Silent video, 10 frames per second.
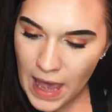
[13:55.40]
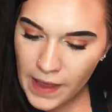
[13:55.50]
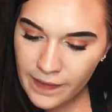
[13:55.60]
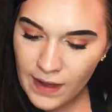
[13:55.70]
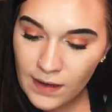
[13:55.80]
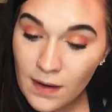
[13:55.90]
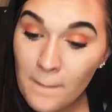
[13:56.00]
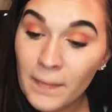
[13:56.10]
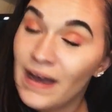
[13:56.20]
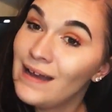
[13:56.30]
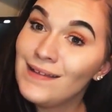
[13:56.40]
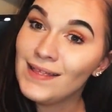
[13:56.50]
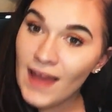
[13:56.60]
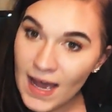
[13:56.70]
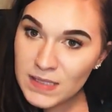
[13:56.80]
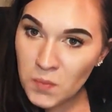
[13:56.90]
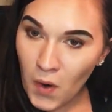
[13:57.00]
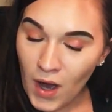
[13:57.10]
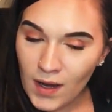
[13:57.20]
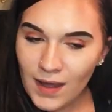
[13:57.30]
And then my last
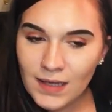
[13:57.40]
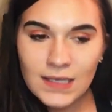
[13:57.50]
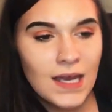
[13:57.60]
product,